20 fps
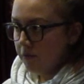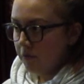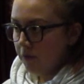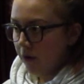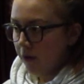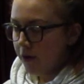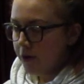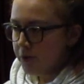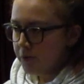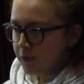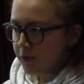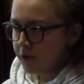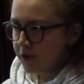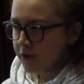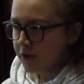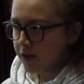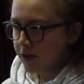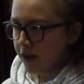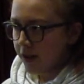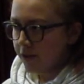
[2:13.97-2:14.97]
Aren't you supposed
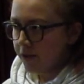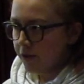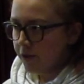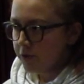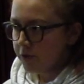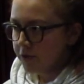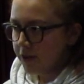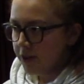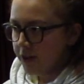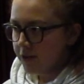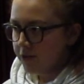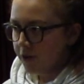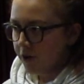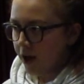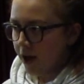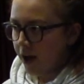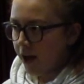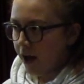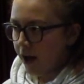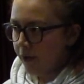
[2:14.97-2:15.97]
to collect those readings for
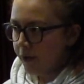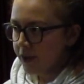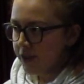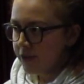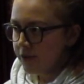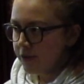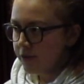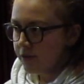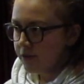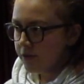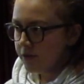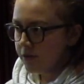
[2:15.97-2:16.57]
8 hours?